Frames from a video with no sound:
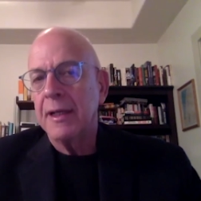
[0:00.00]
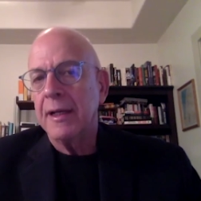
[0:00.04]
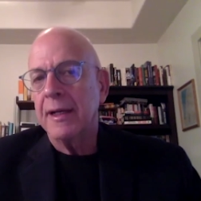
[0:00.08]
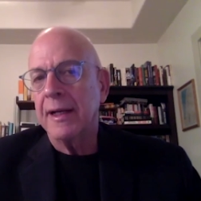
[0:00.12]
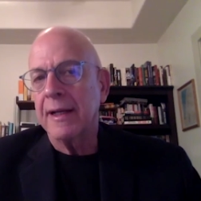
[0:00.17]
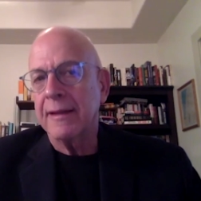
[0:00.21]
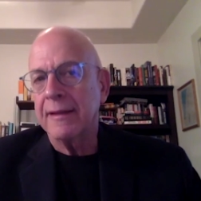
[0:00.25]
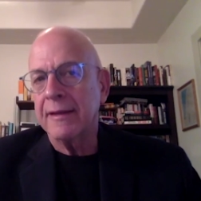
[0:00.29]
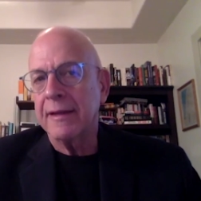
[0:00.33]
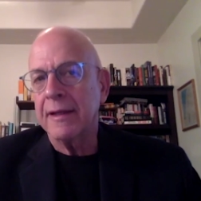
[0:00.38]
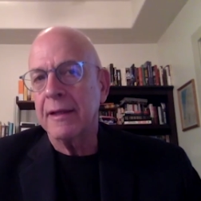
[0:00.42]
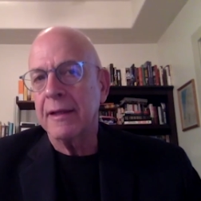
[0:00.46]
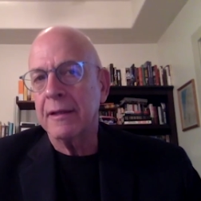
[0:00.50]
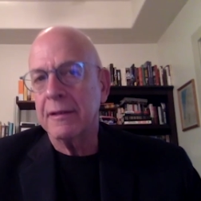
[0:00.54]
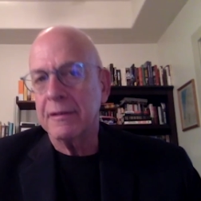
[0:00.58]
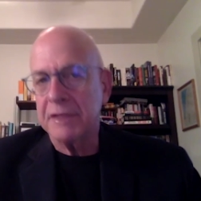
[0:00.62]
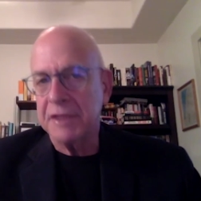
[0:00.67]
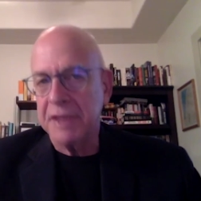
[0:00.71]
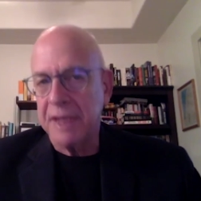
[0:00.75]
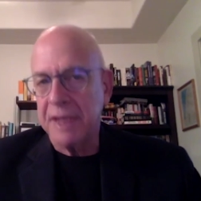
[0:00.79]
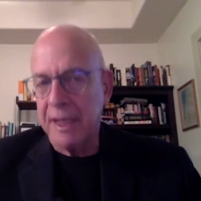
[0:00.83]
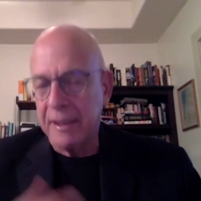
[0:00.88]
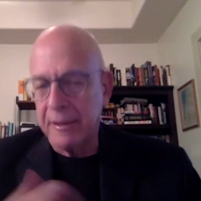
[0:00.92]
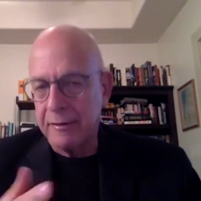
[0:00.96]
I think,
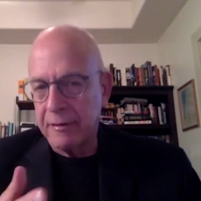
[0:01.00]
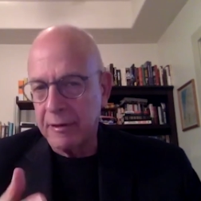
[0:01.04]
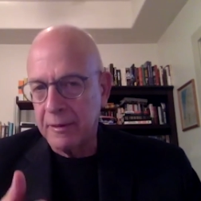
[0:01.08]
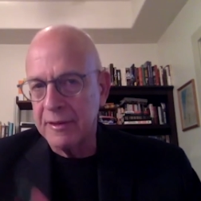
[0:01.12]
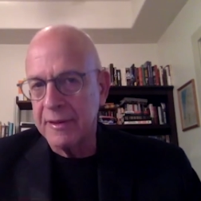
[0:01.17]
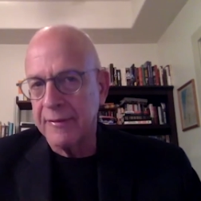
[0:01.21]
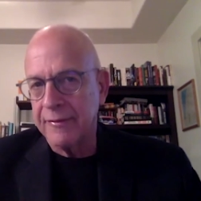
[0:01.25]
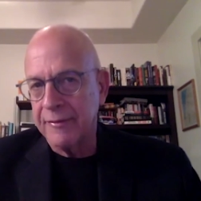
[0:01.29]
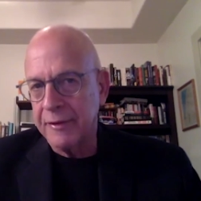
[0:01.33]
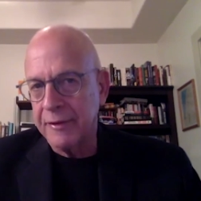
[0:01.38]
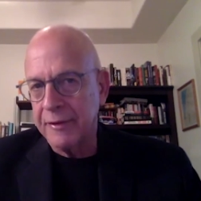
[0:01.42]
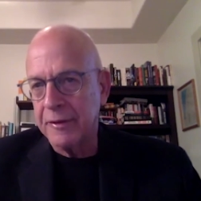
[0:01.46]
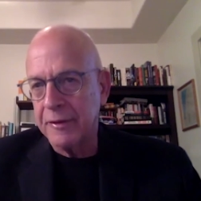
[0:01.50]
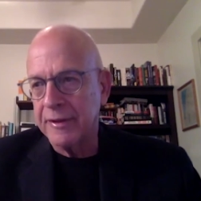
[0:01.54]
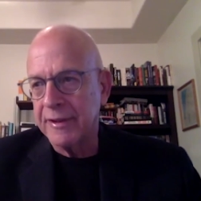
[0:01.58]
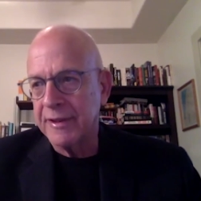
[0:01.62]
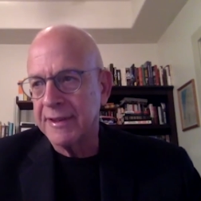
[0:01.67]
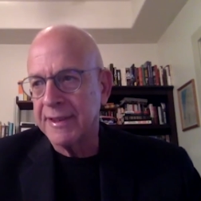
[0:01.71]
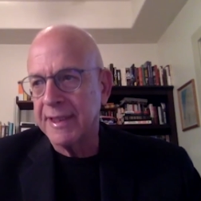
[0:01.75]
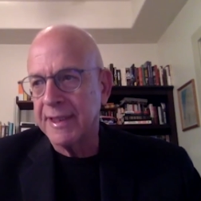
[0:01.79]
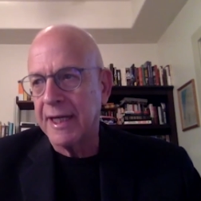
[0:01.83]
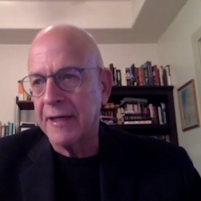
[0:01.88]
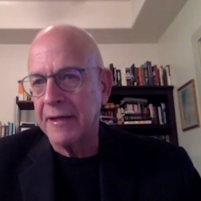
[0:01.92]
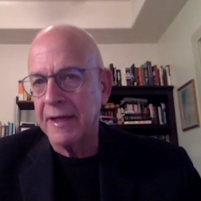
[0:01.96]
Jon, in terms of your
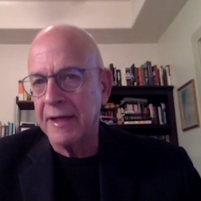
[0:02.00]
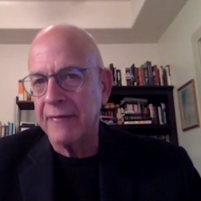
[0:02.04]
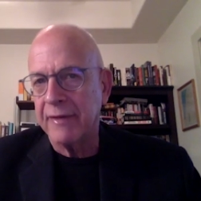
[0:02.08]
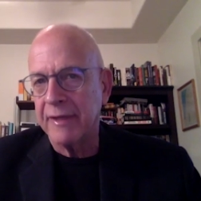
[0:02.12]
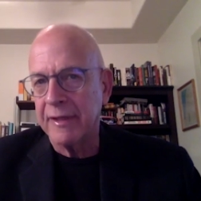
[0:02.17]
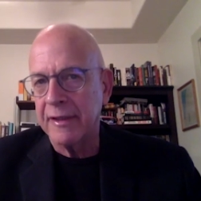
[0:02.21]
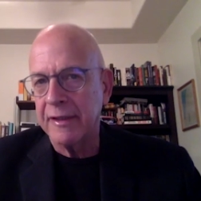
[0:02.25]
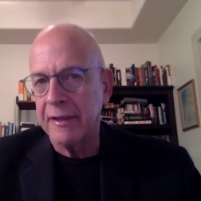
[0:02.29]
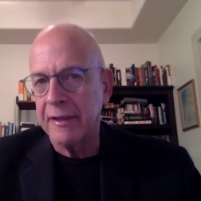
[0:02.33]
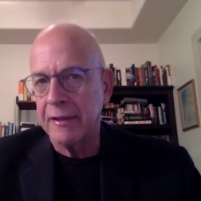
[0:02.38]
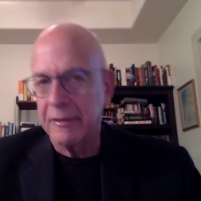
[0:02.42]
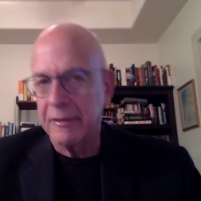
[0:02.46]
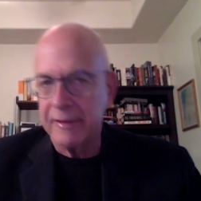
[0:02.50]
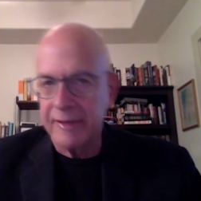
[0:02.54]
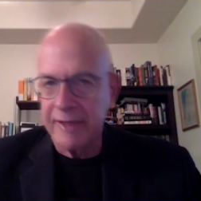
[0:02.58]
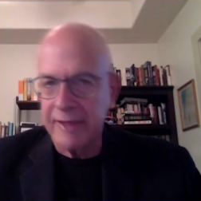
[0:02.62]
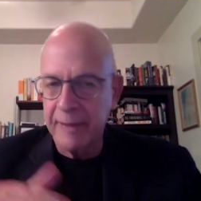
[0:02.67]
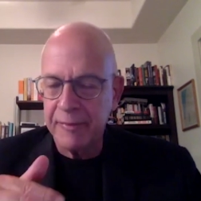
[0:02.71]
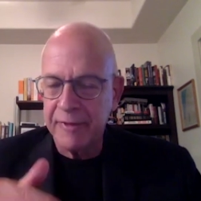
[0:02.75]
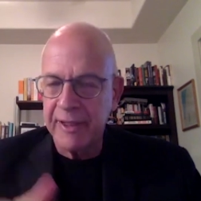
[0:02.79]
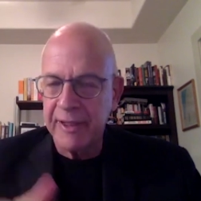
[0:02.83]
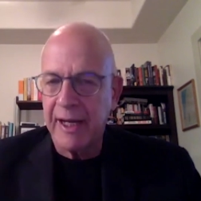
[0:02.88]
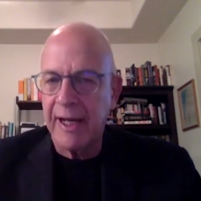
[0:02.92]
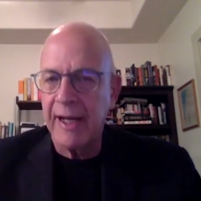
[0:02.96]
desire to have a you know,
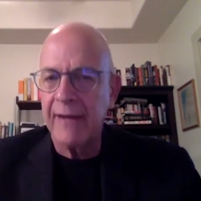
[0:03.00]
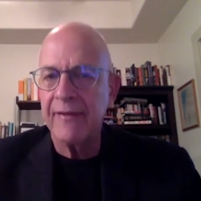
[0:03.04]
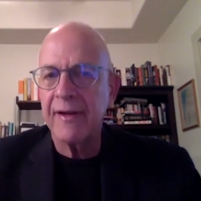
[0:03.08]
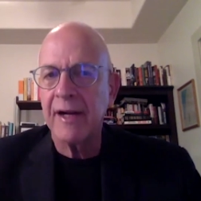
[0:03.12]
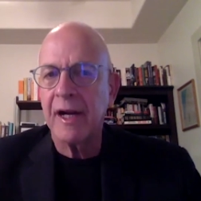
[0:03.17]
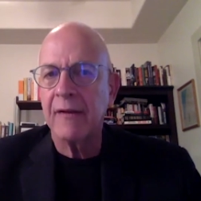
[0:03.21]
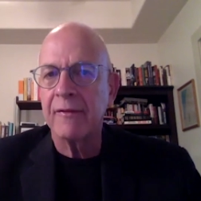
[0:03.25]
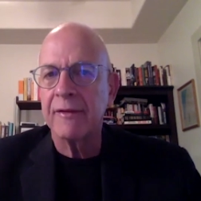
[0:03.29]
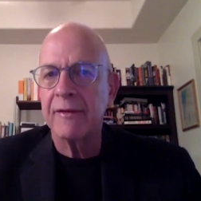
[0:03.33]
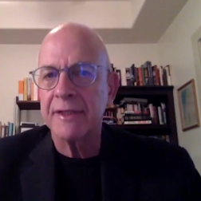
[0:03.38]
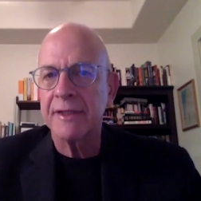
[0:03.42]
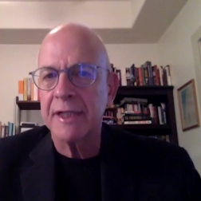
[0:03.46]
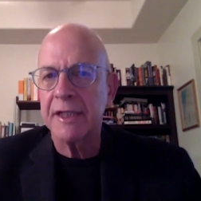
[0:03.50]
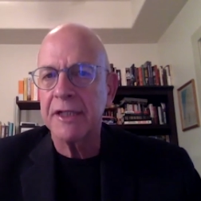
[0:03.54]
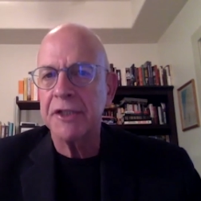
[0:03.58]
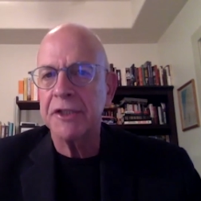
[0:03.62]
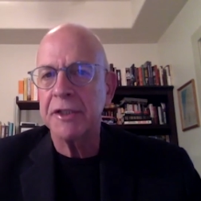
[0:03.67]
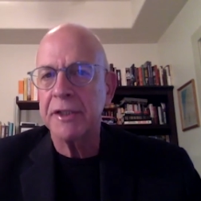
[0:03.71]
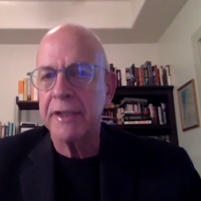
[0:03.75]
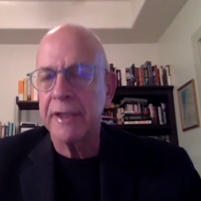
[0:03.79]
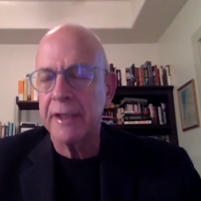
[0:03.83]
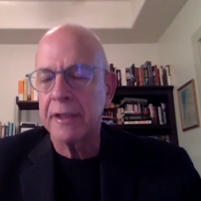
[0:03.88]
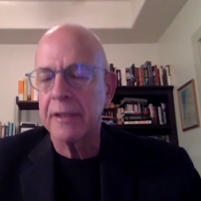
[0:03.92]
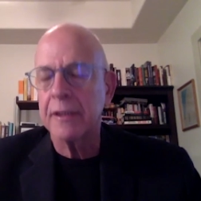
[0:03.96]
deep dive
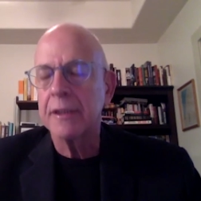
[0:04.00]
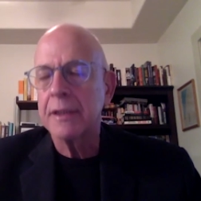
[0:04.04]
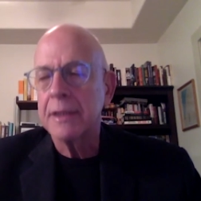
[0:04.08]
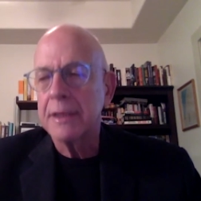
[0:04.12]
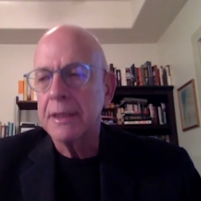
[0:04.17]
conversation here,